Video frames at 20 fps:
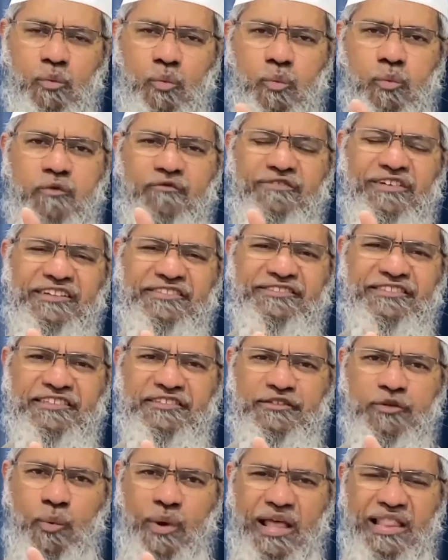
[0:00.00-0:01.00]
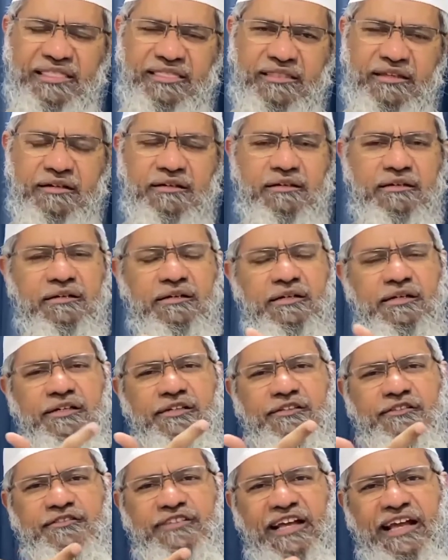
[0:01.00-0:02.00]
First is the wealth,
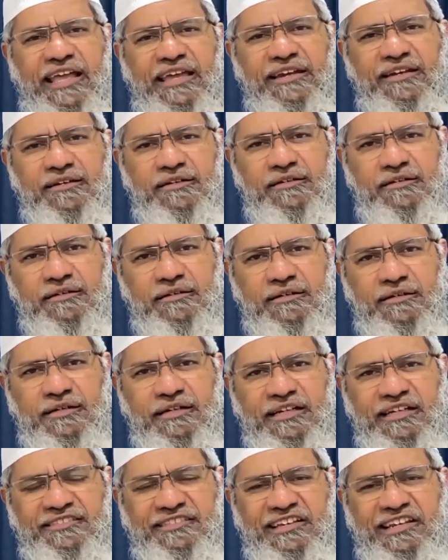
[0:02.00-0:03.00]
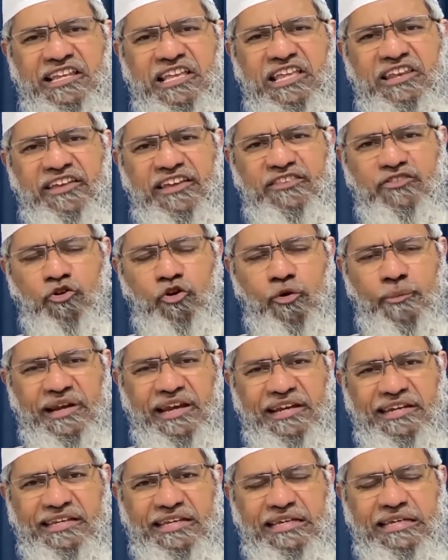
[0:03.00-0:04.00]
second is the lineage, the
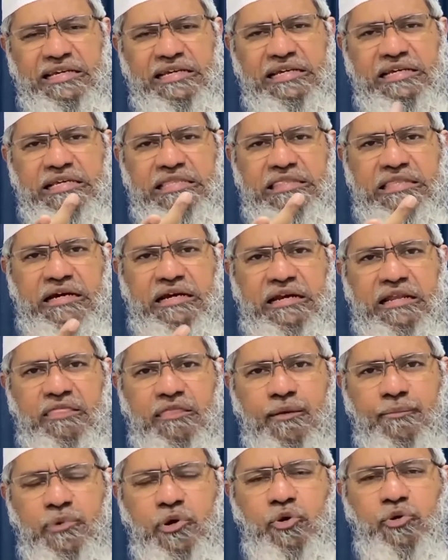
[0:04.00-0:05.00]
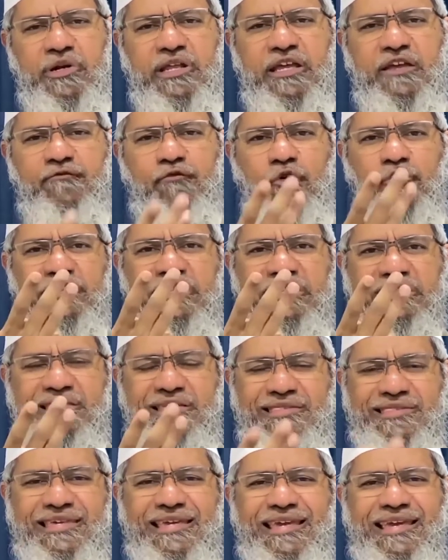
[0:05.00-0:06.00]
nobility. Third is the beauty. Fourth is the
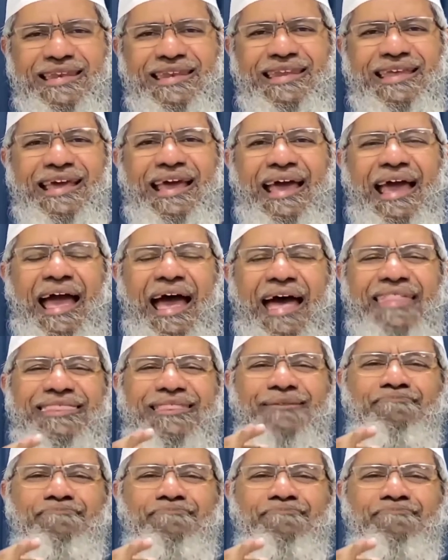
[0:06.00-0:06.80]
deen. And the